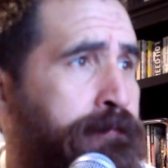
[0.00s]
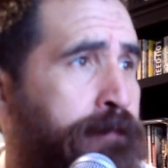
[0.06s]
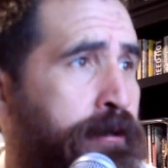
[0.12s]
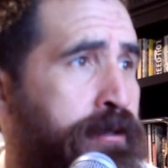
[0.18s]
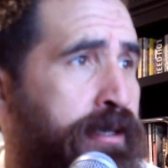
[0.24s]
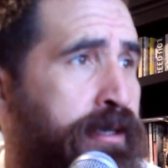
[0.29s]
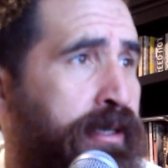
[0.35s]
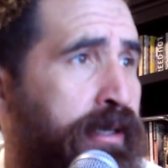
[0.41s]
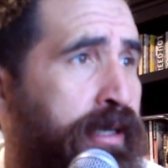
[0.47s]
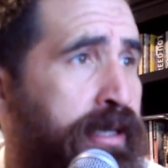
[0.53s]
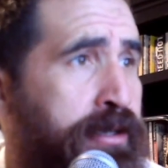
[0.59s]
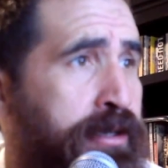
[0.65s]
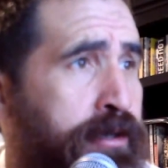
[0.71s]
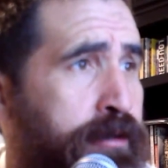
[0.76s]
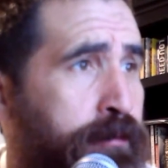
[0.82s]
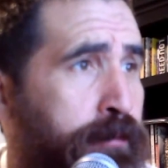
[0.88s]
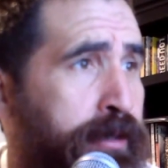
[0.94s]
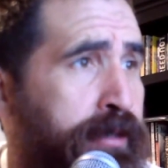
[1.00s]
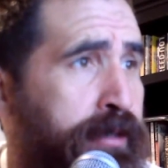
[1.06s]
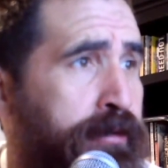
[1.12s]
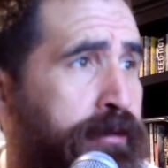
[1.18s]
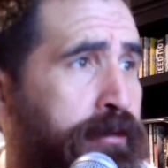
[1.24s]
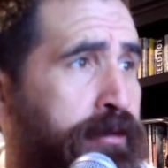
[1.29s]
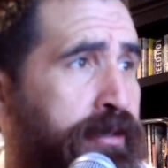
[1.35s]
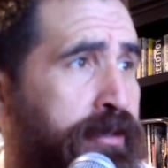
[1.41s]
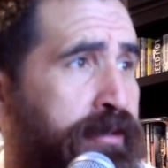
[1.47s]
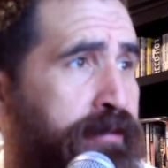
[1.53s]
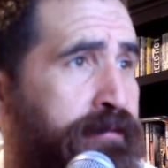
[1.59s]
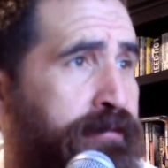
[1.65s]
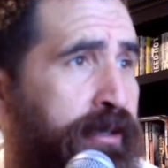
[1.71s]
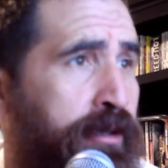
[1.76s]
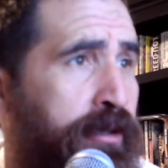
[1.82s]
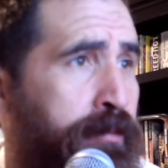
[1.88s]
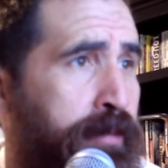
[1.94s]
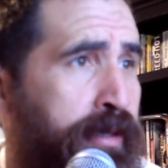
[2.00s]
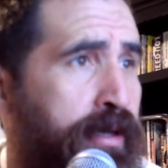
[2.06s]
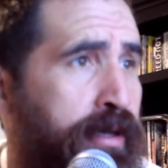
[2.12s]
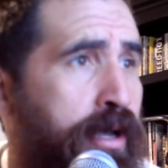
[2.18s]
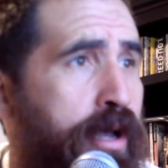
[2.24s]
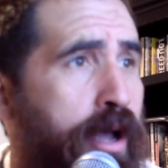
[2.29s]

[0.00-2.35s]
funding into the research and development